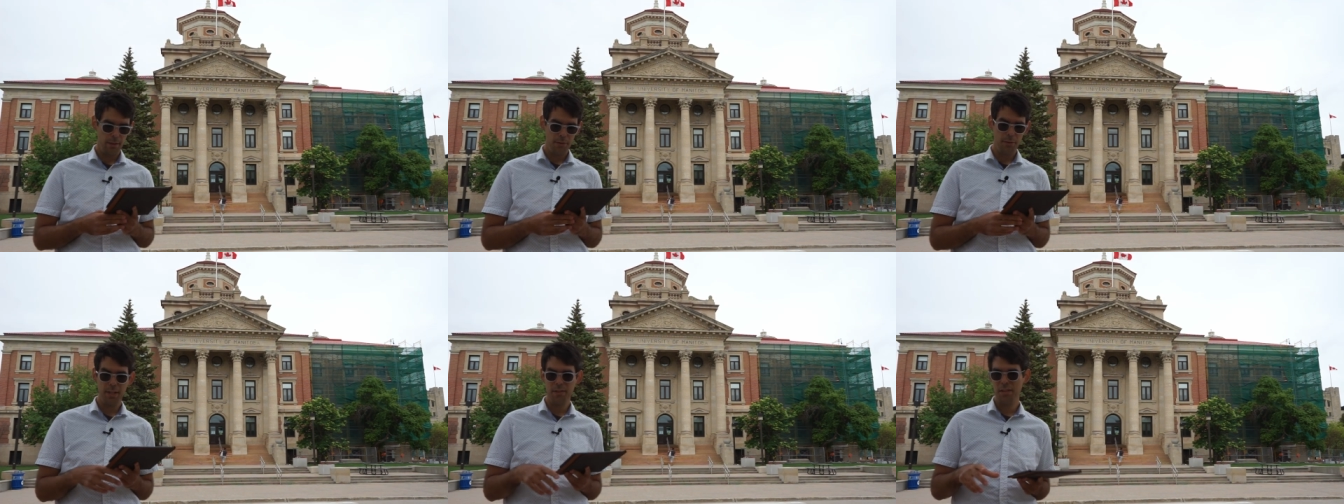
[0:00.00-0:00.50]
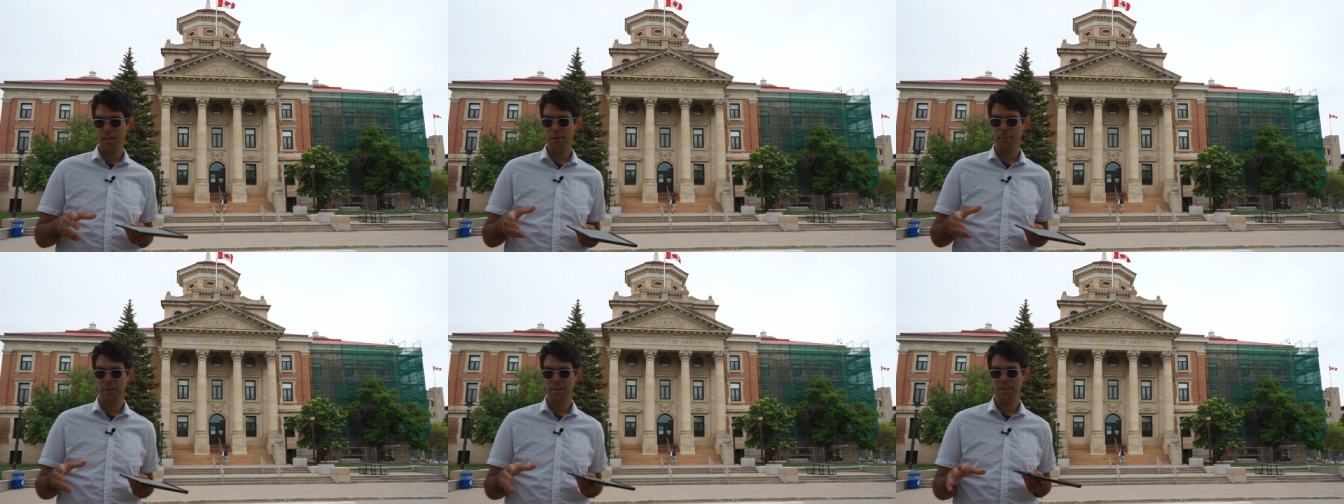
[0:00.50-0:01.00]
So let's think
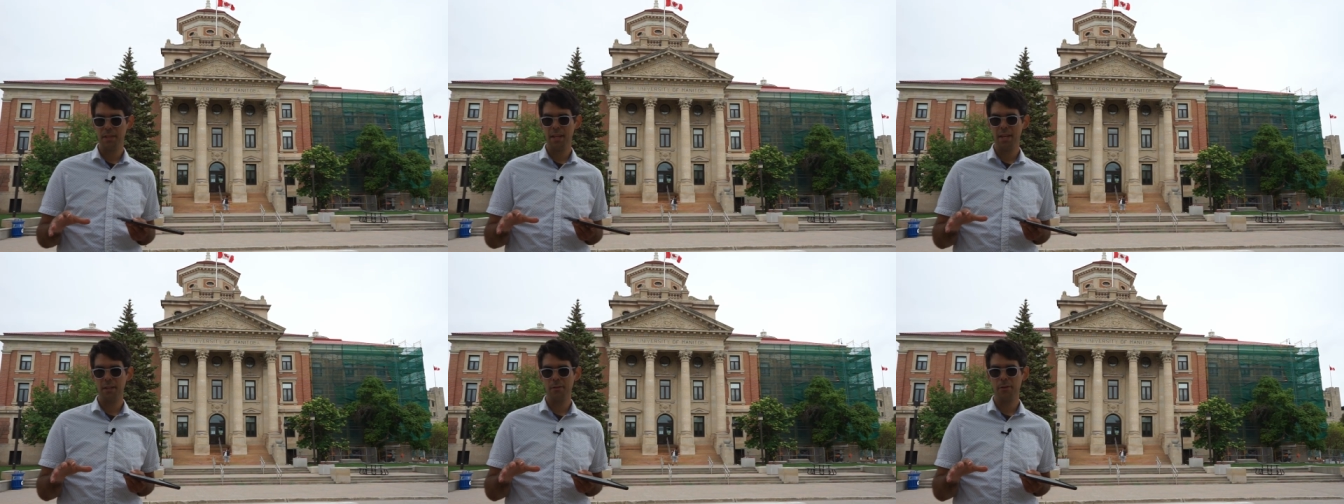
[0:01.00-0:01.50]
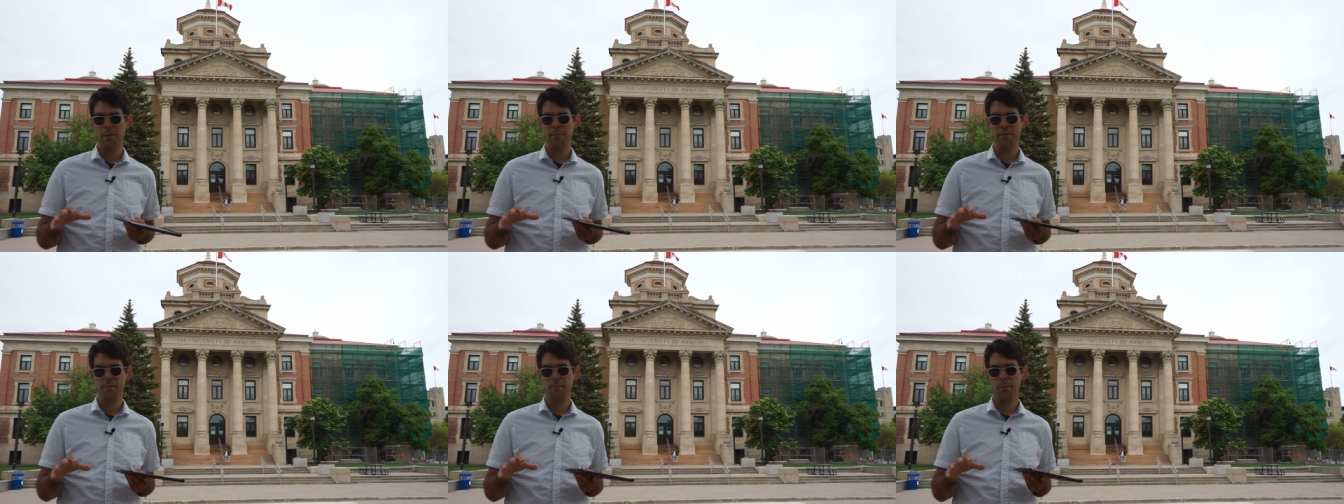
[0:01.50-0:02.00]
about this again in
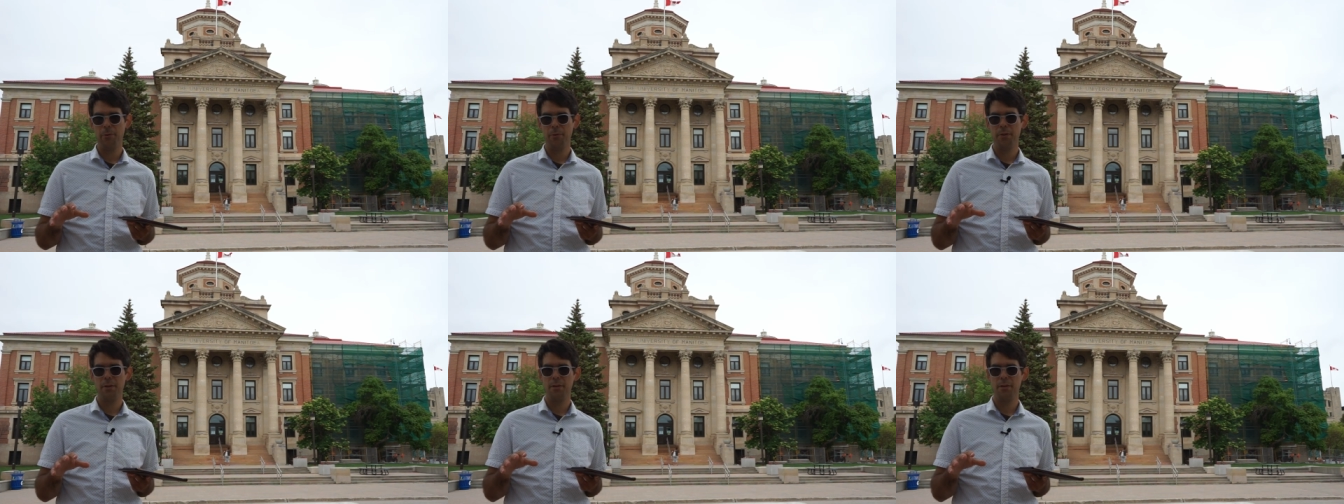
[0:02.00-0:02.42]
terms of both